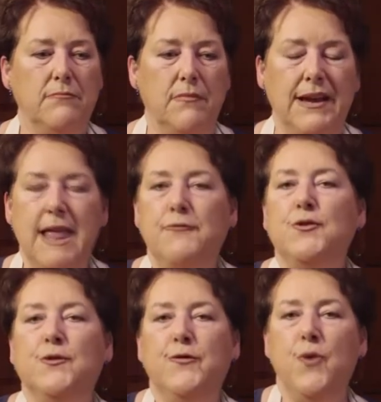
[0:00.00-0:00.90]

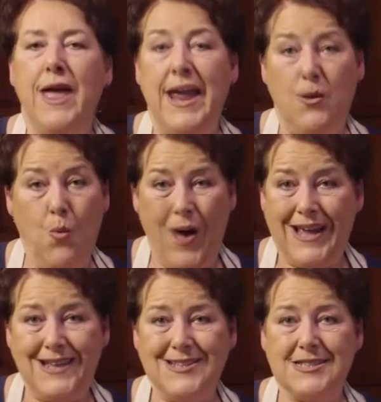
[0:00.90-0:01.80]
leftover egg
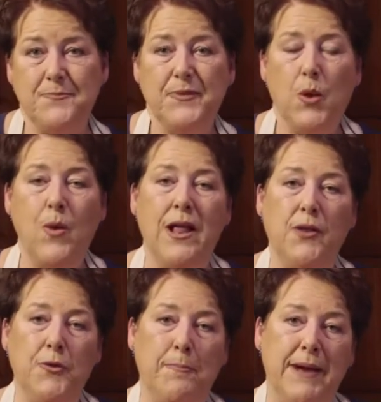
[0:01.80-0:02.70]
whites, well,
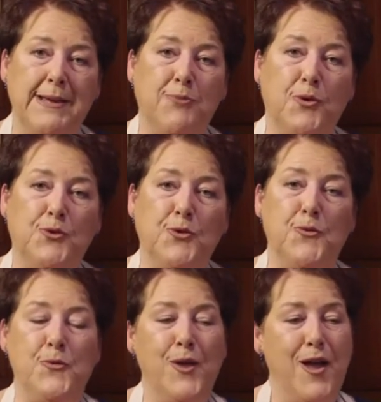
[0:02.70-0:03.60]
the Palais
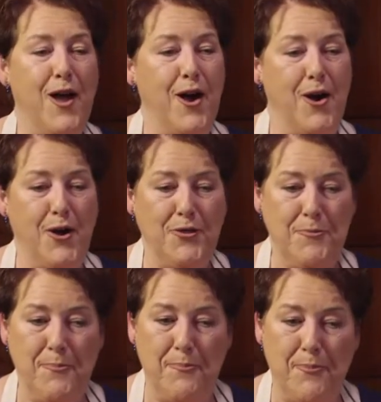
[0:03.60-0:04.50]
Breton are
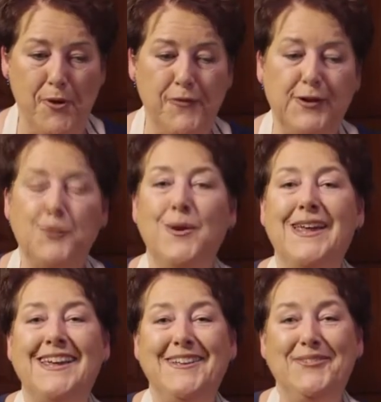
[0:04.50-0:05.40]
the perfect
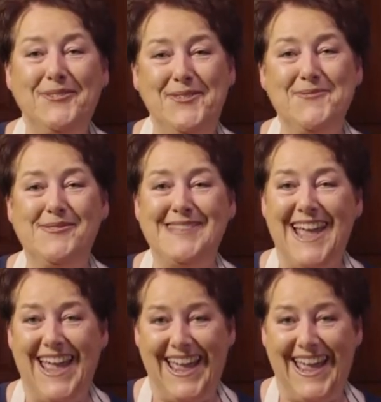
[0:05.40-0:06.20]
way to use